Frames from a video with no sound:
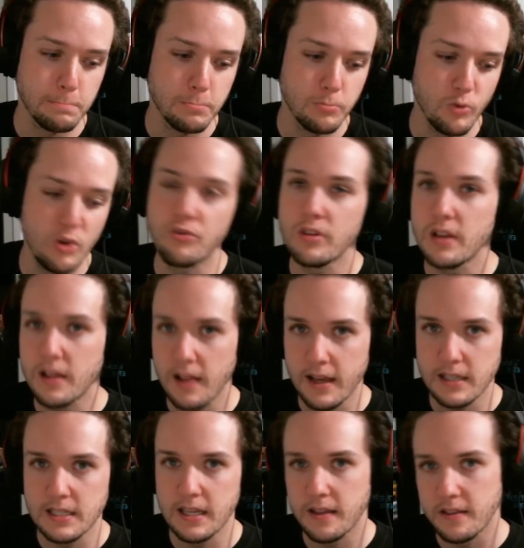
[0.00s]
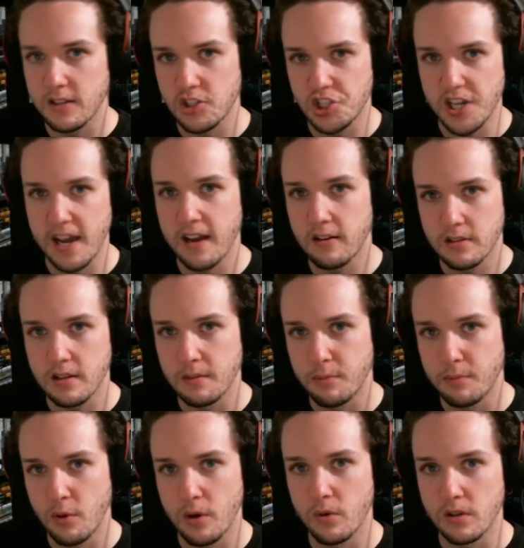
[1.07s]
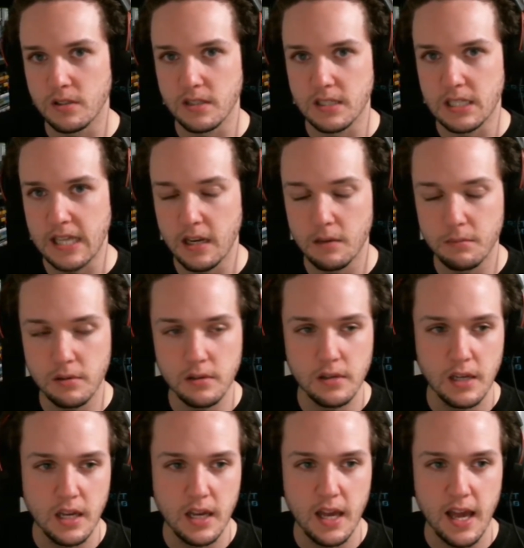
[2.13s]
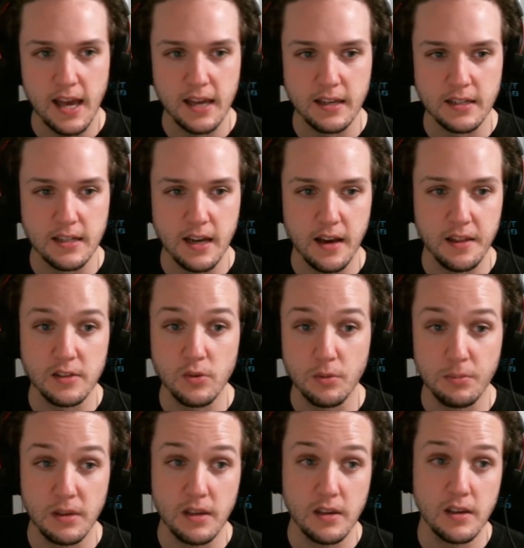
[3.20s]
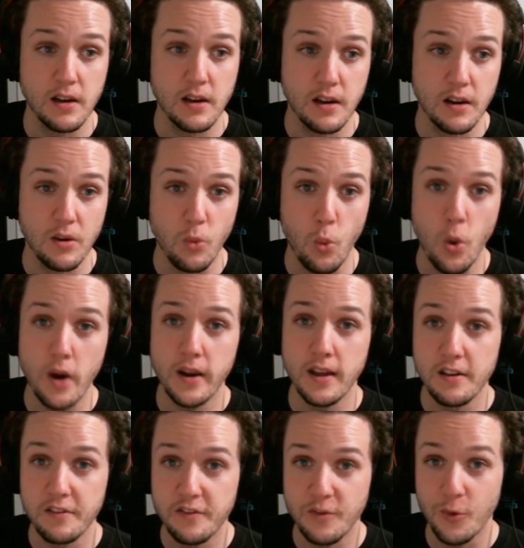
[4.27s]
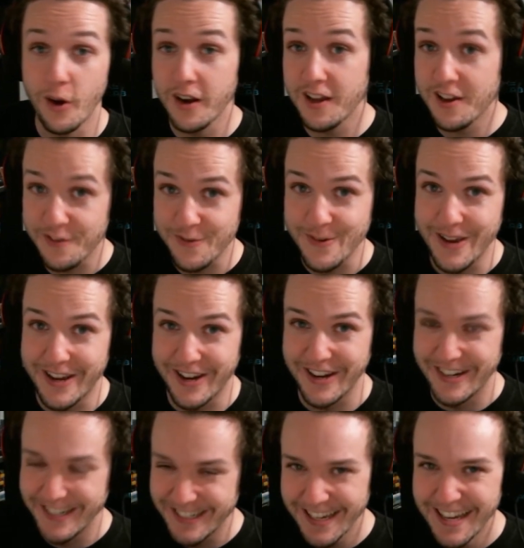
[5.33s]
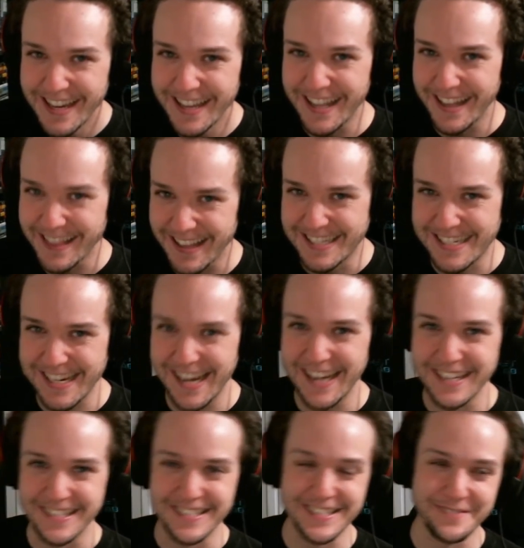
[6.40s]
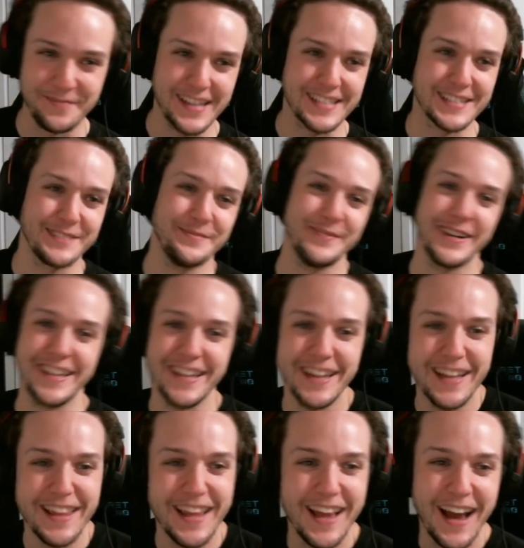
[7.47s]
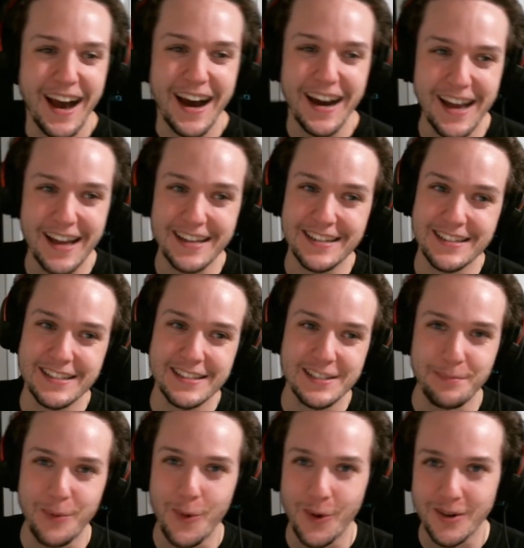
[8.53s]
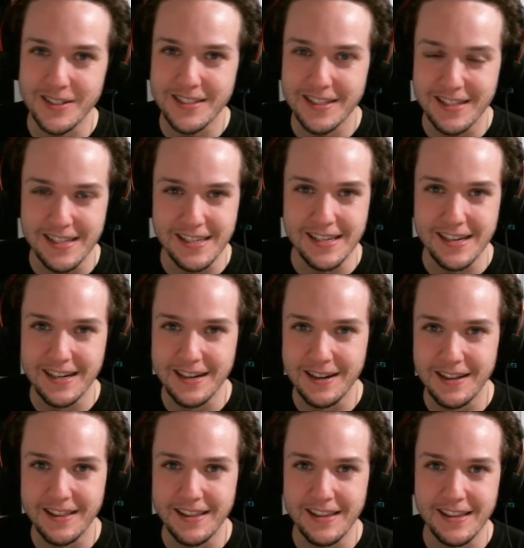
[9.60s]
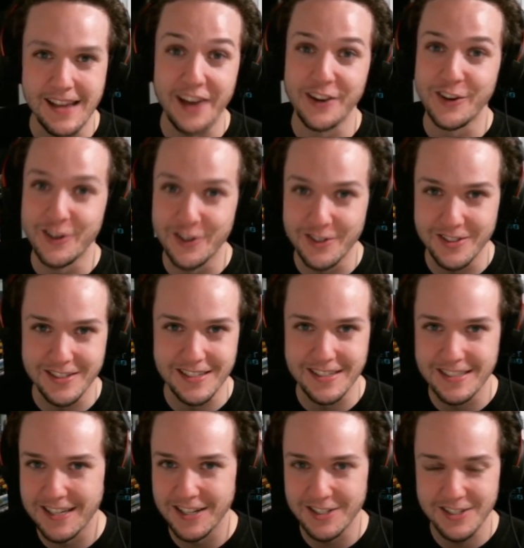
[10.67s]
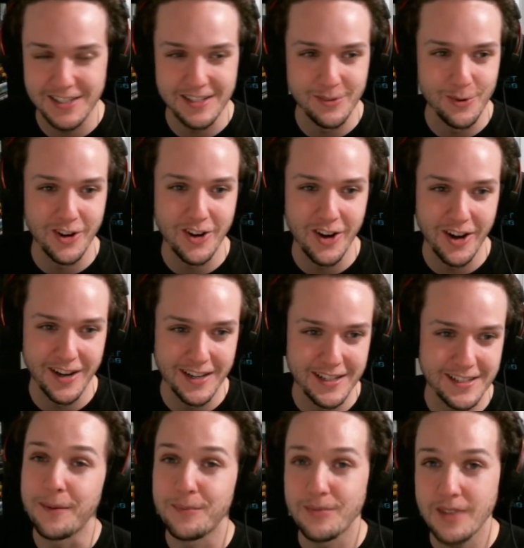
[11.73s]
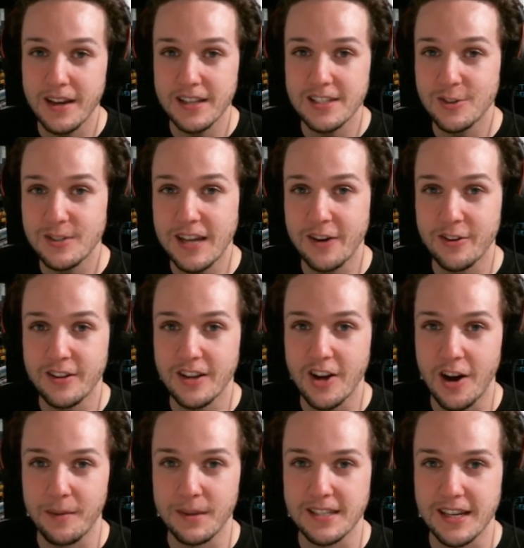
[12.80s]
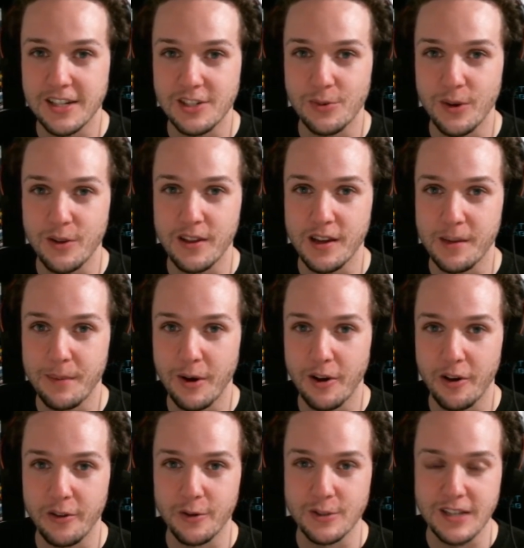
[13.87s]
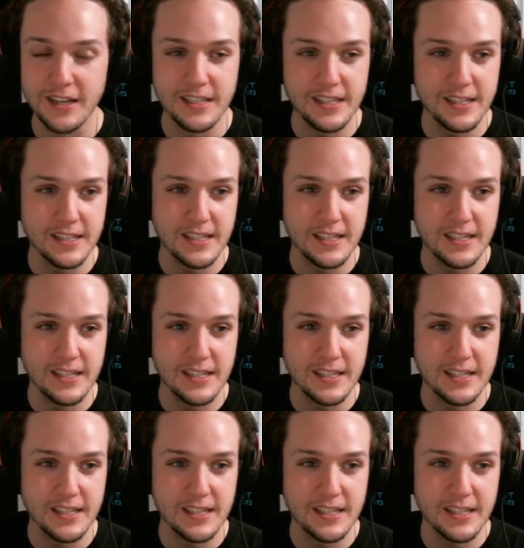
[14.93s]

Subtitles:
We'd really like to get this channel to the point where it's sustainable, and this would be what if we could get this channel to make some money and support the editors and such that work on it. Let us know down in the comment section what you think about all those ideas.